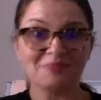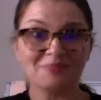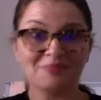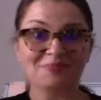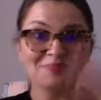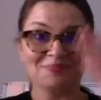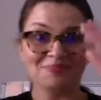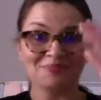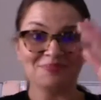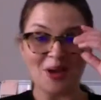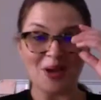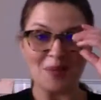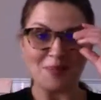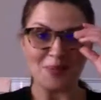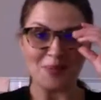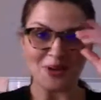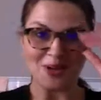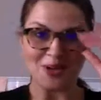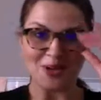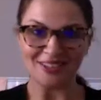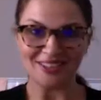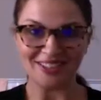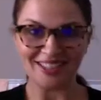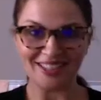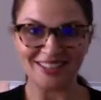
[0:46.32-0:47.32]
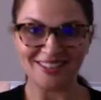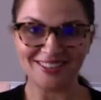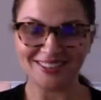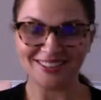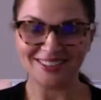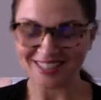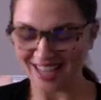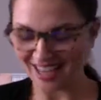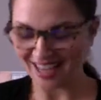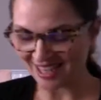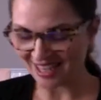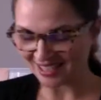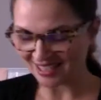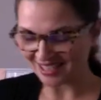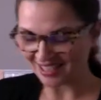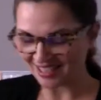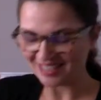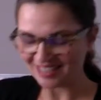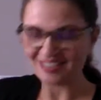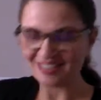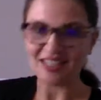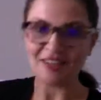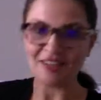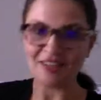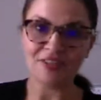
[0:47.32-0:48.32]
my process, and
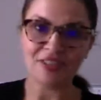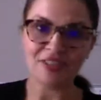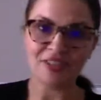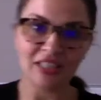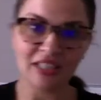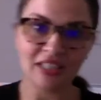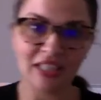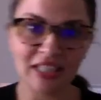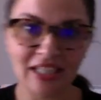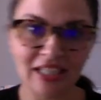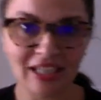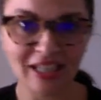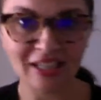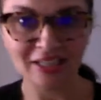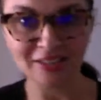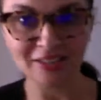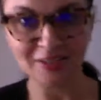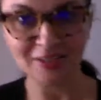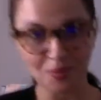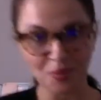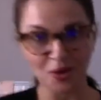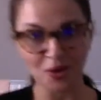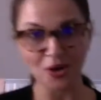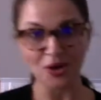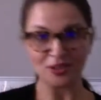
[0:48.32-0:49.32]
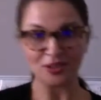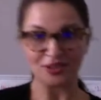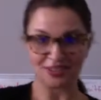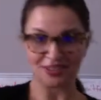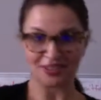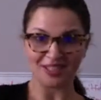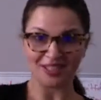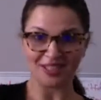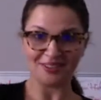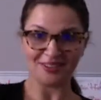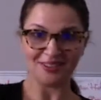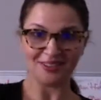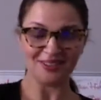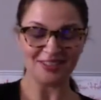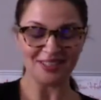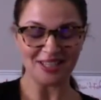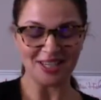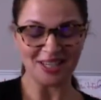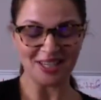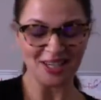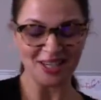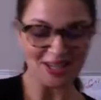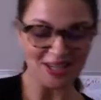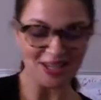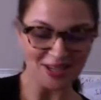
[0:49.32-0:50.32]
it definitely is a process,
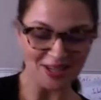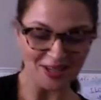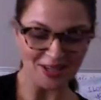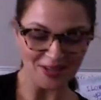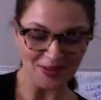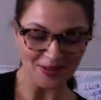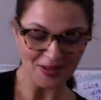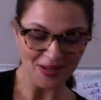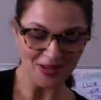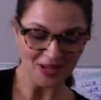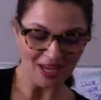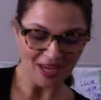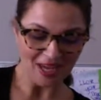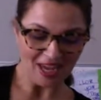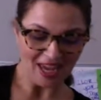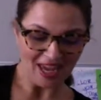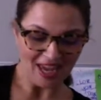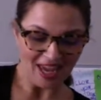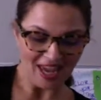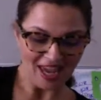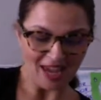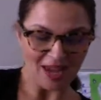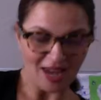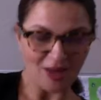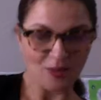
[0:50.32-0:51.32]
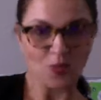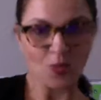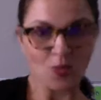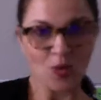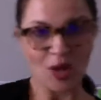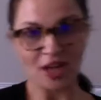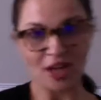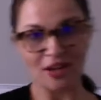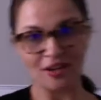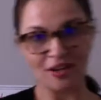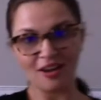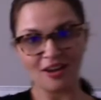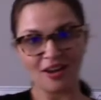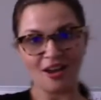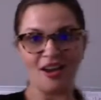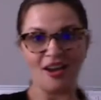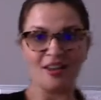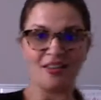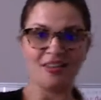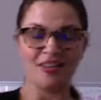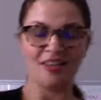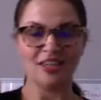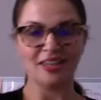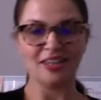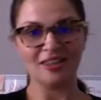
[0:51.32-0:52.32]
and one I
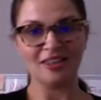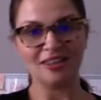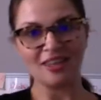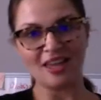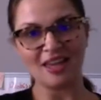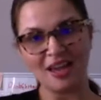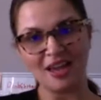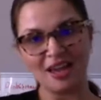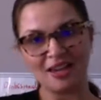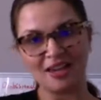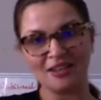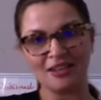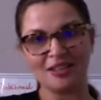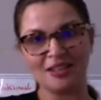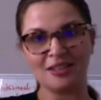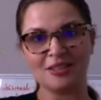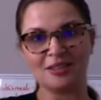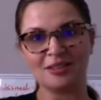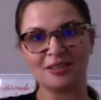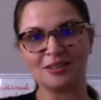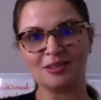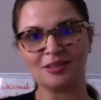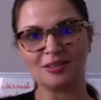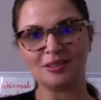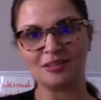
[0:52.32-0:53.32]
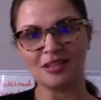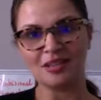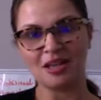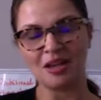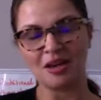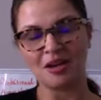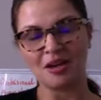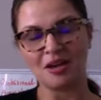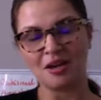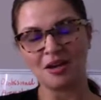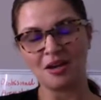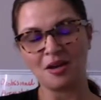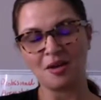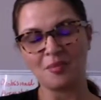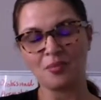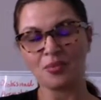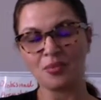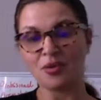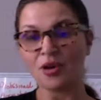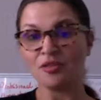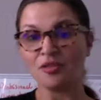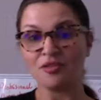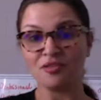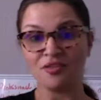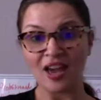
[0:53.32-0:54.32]
think that is
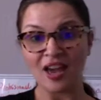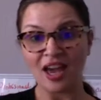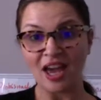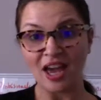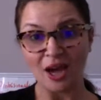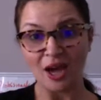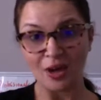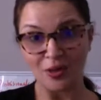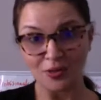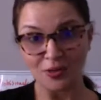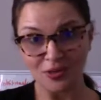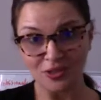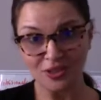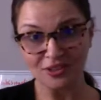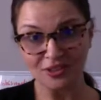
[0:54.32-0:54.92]
profound,